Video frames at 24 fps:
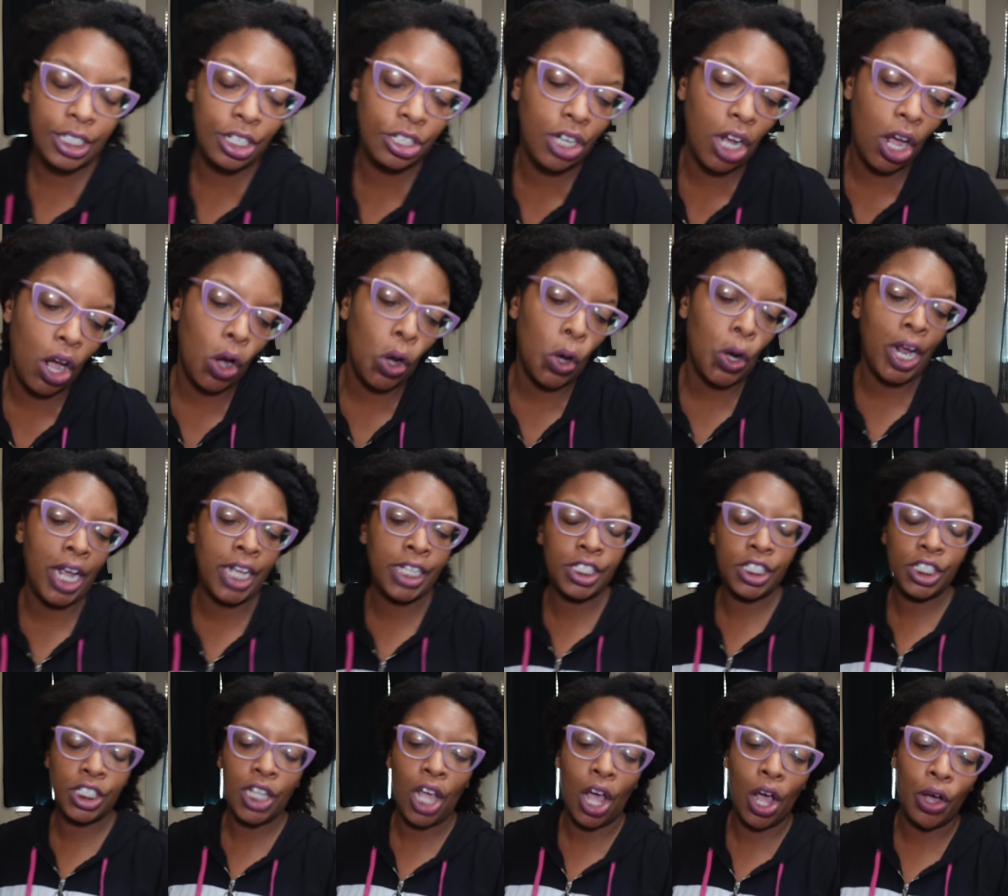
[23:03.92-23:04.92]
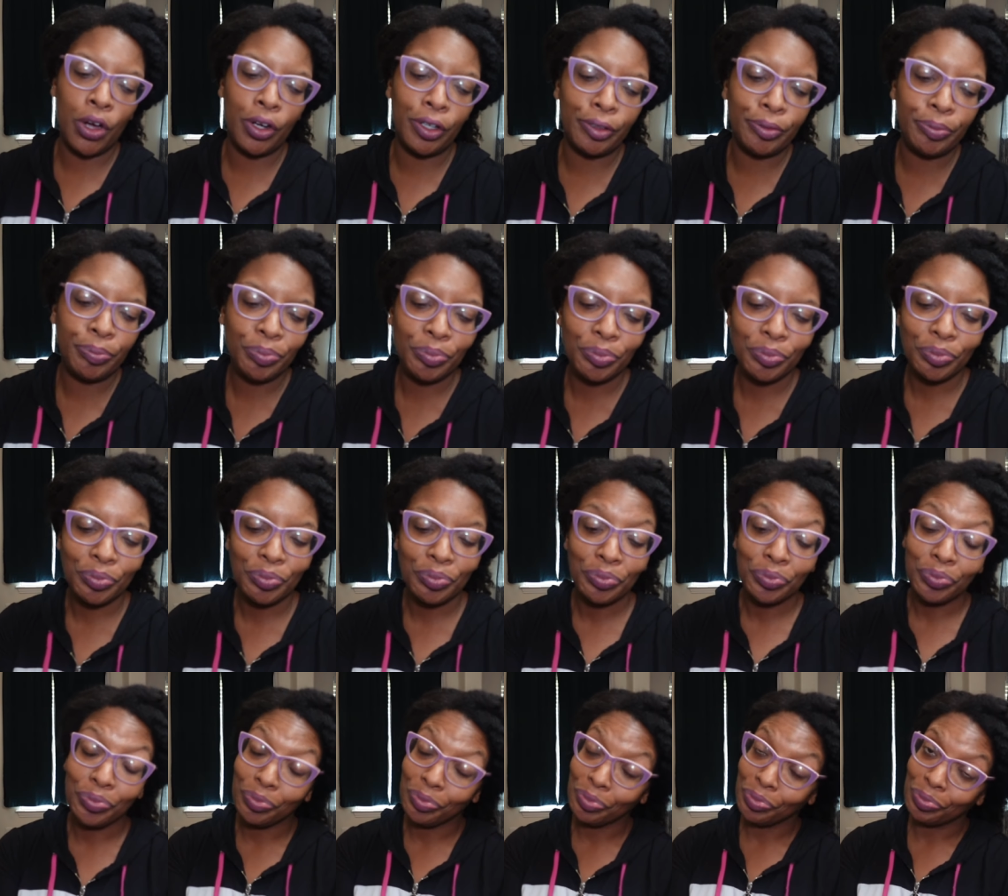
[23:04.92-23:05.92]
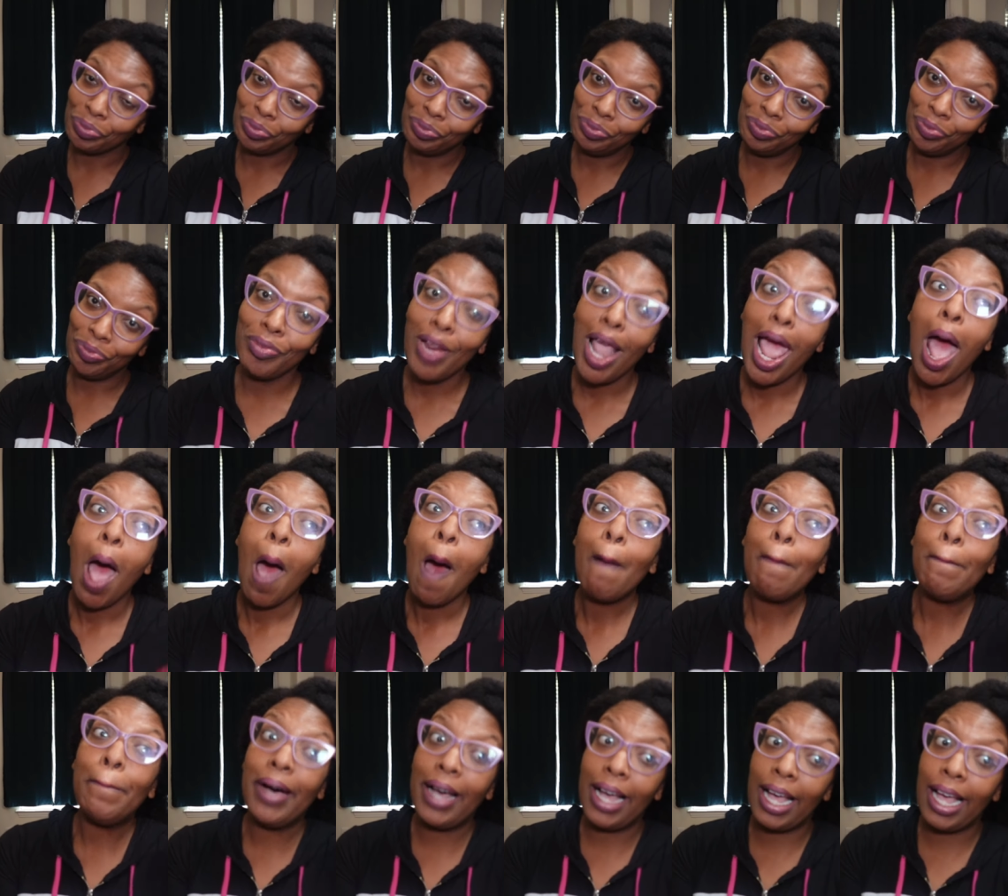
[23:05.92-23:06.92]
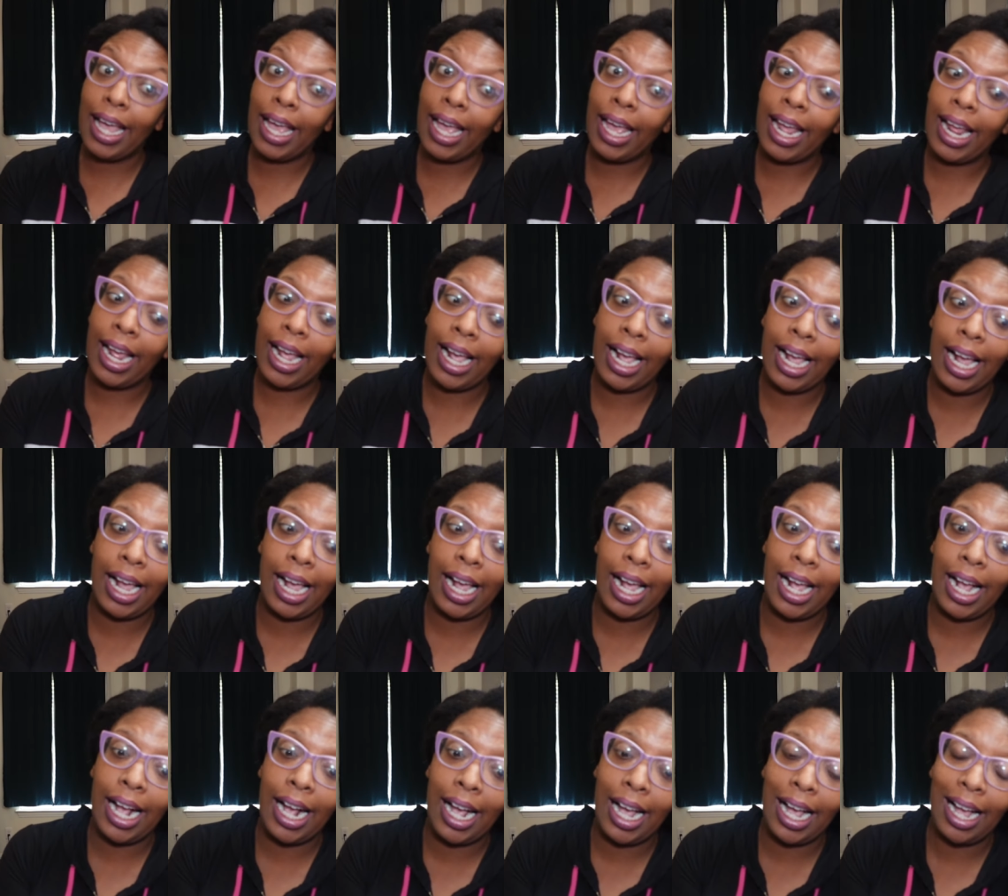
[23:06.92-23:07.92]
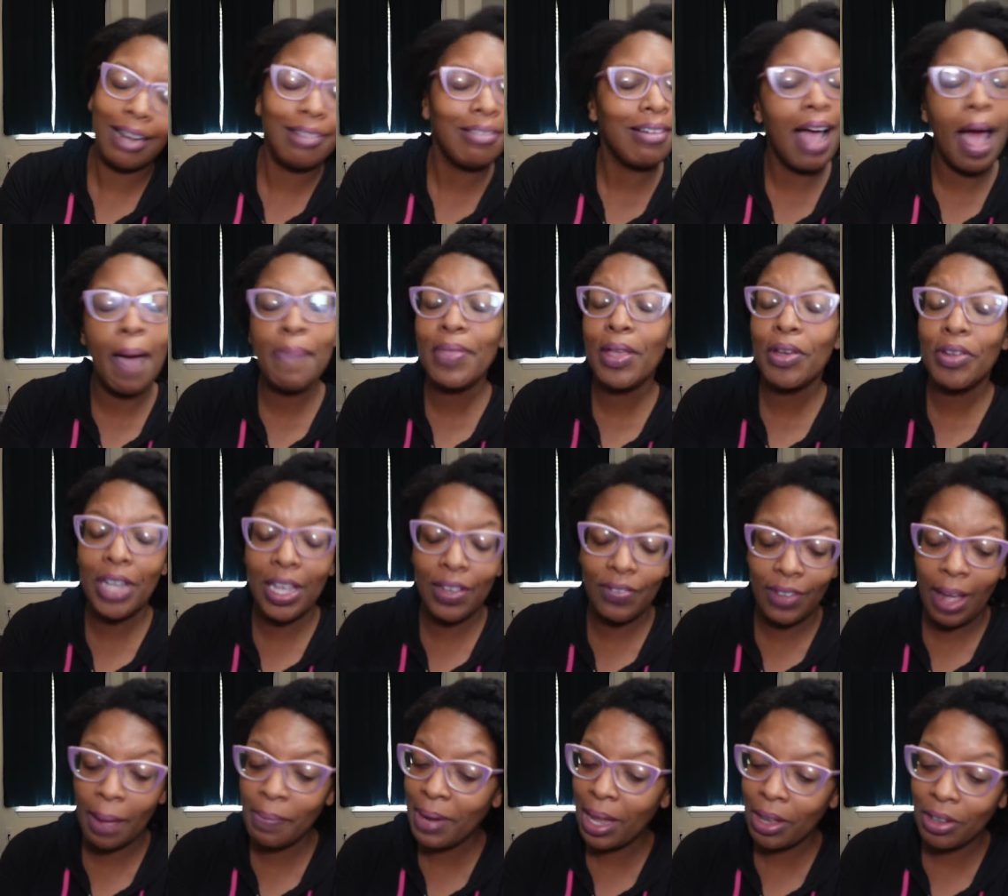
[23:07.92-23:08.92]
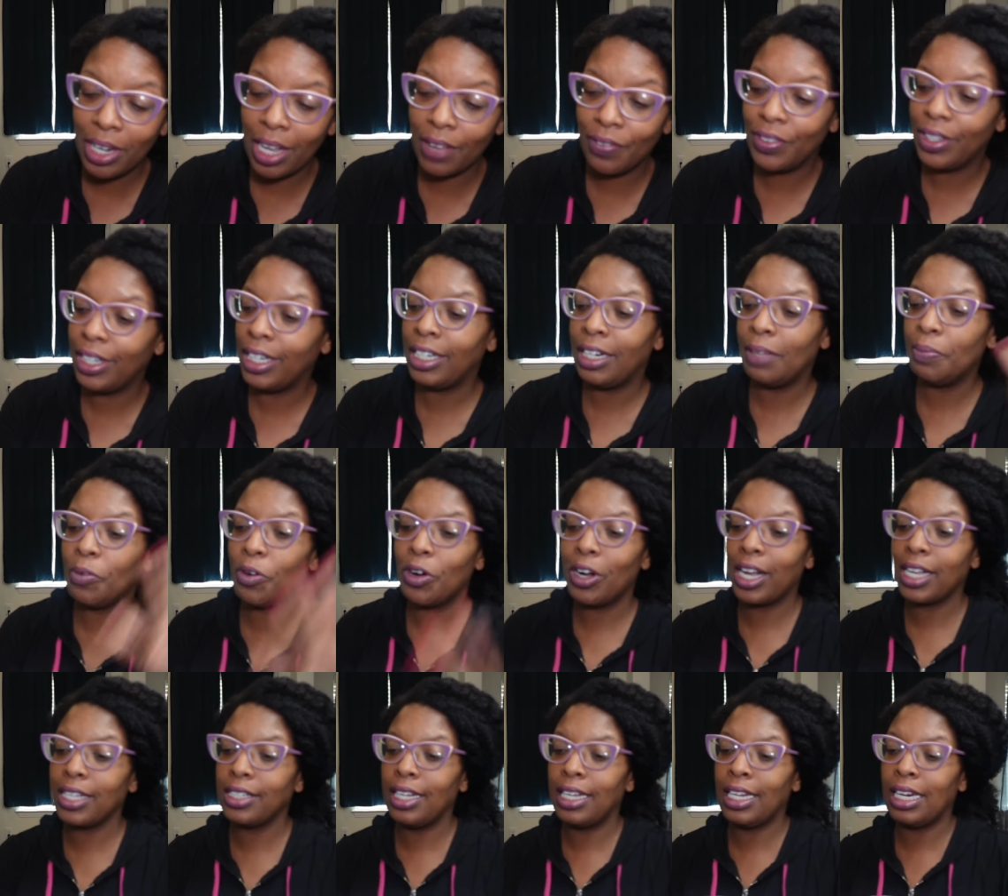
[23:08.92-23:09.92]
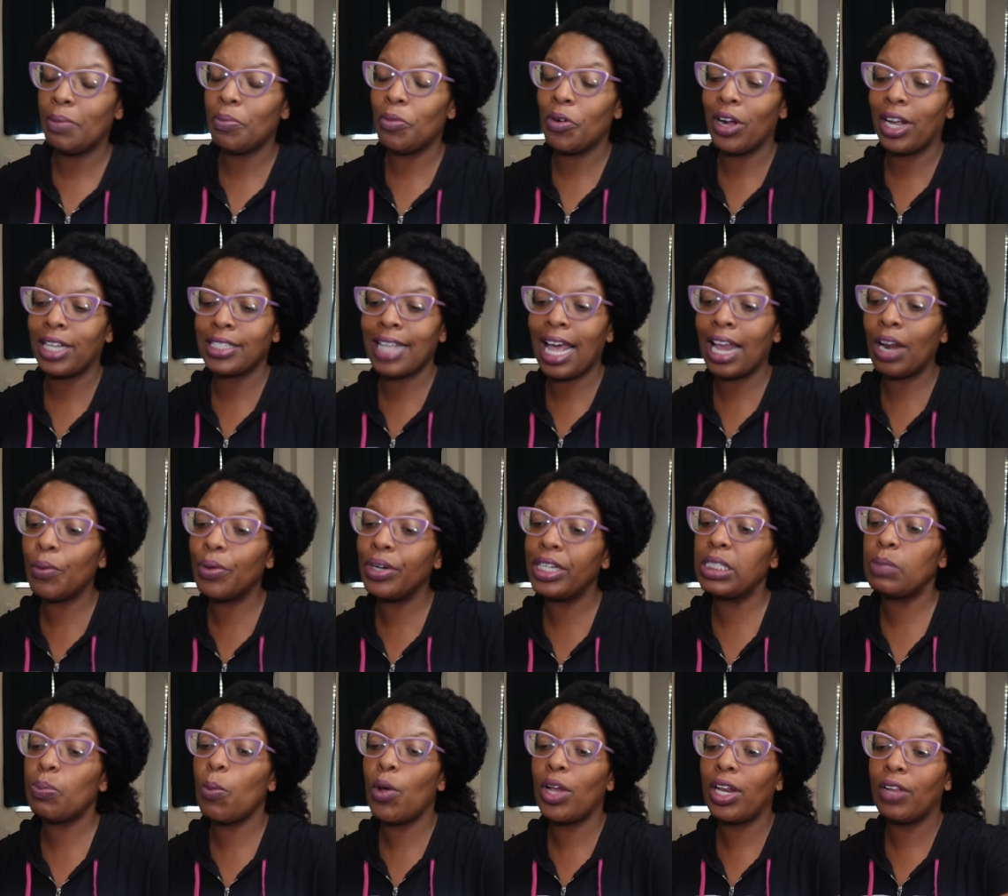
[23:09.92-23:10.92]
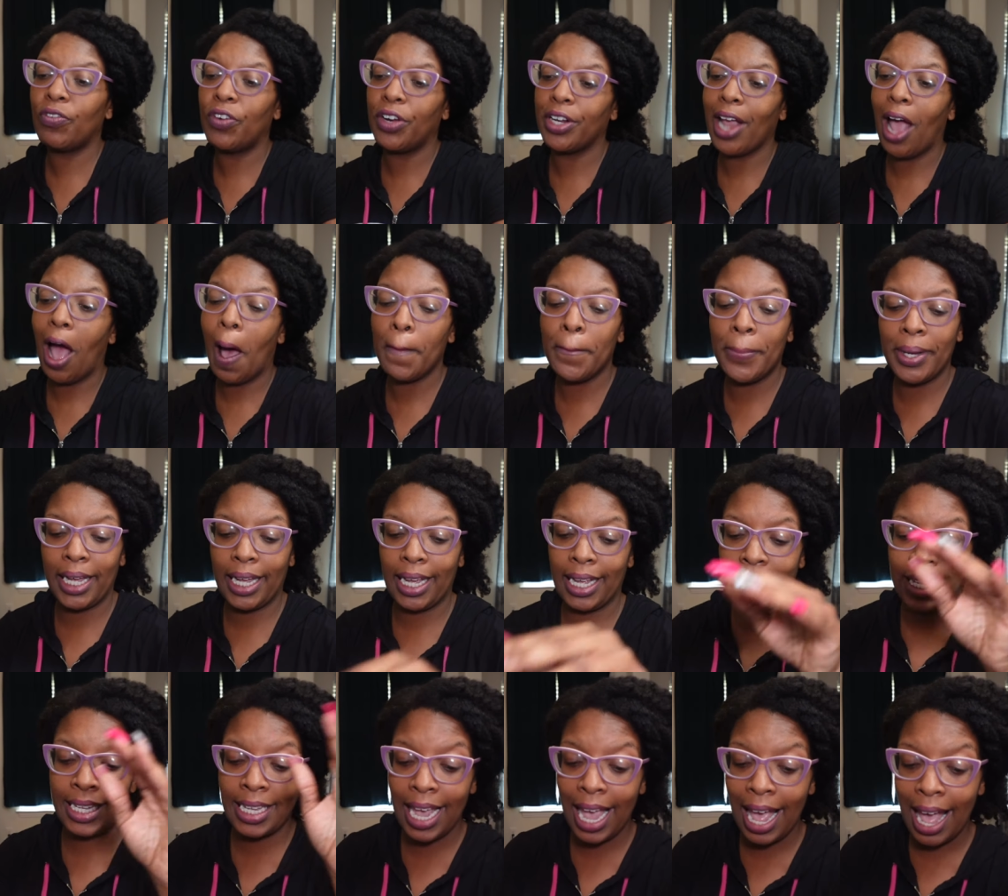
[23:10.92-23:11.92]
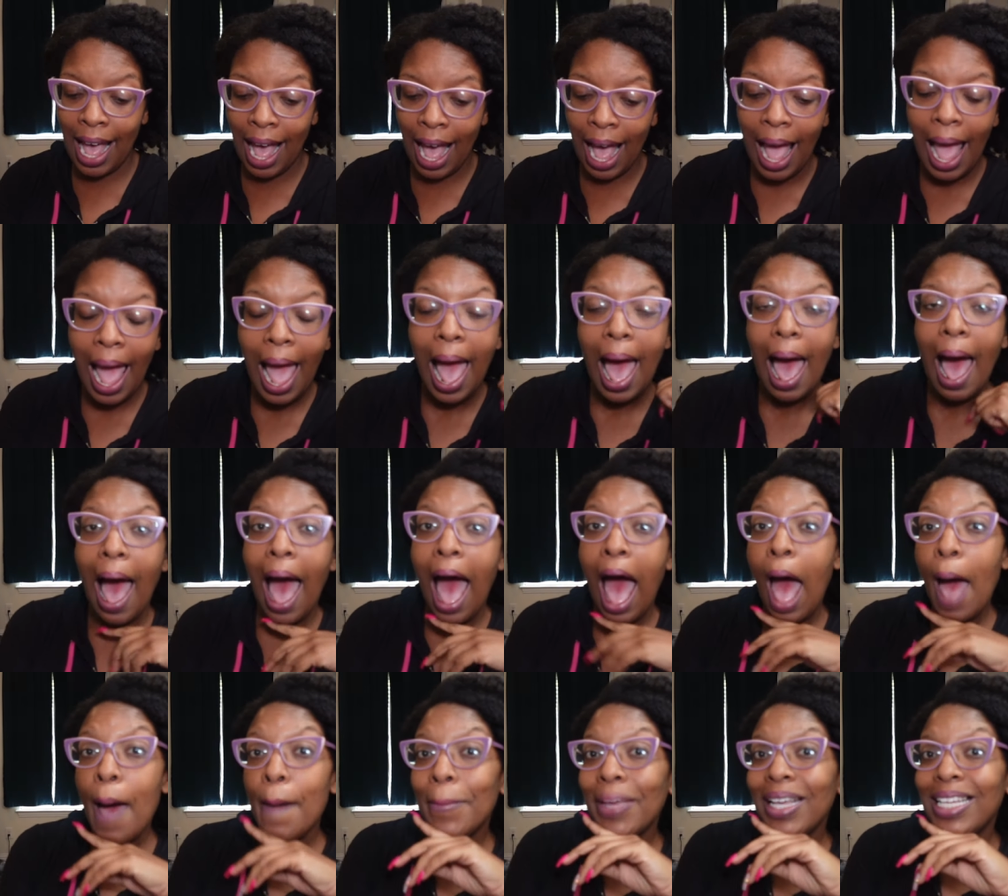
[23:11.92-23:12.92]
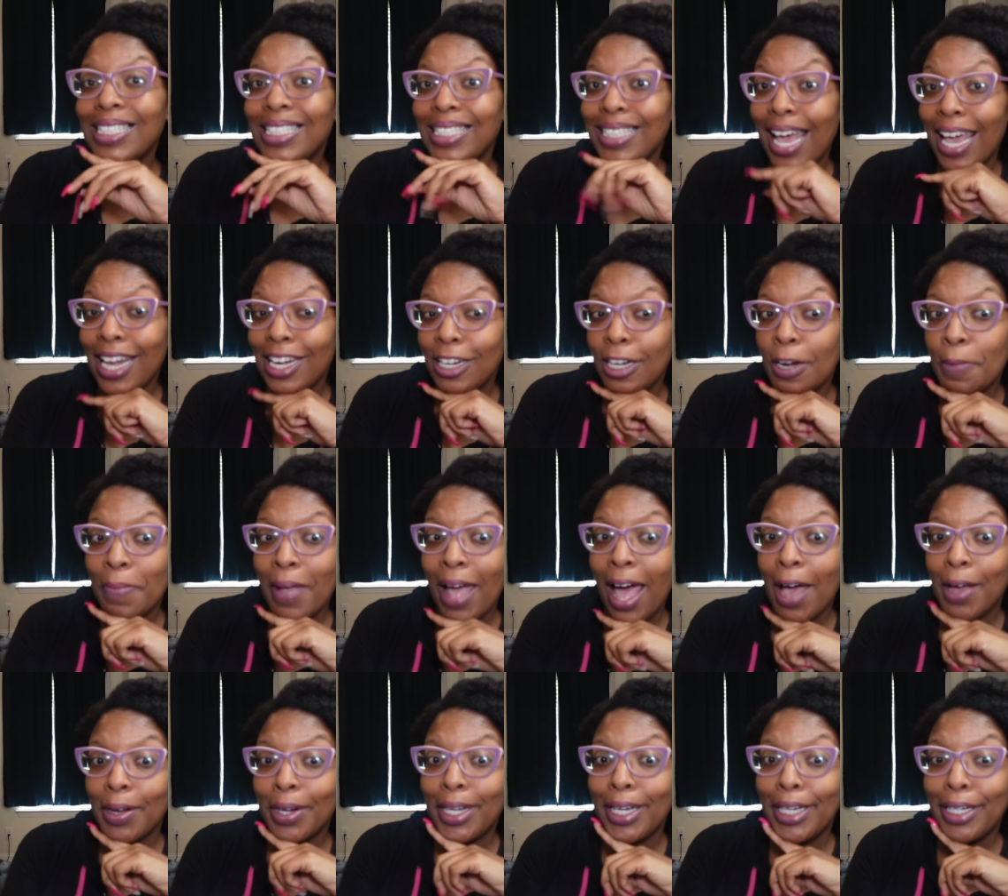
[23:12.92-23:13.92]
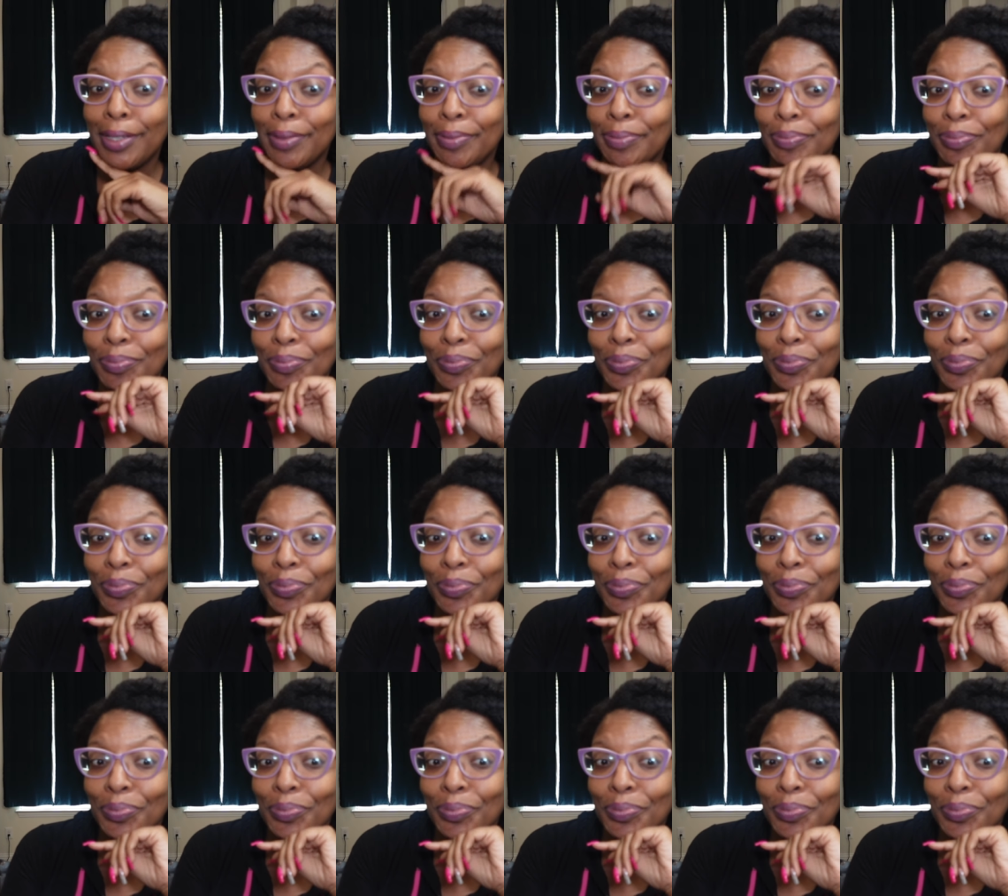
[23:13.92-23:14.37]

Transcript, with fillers: you know and so but i'm not gonna give i'm not gonna give it any more anymore because i don't want to spoil it for y'all but yeah i'm excited about it